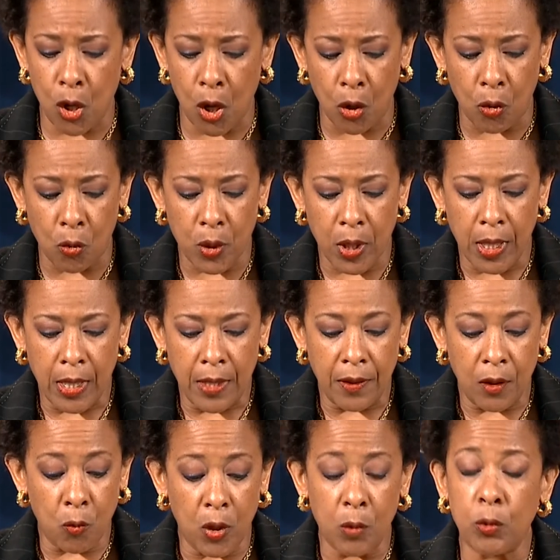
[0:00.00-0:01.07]
to know
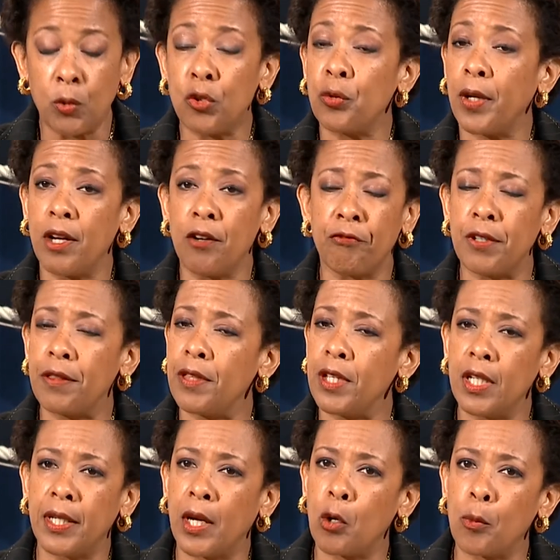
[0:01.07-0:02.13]
that we will do
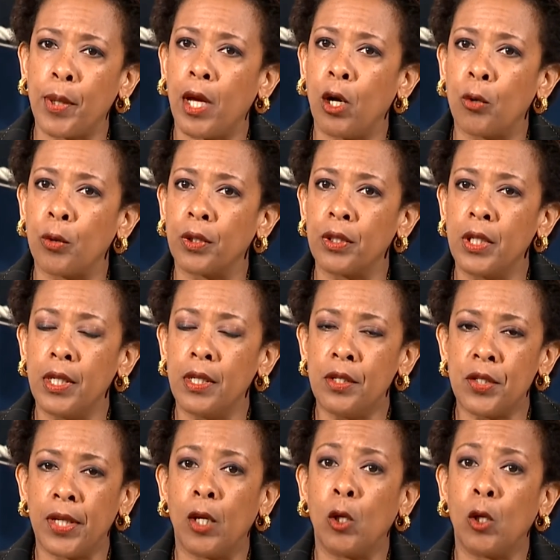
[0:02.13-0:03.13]
everything in our power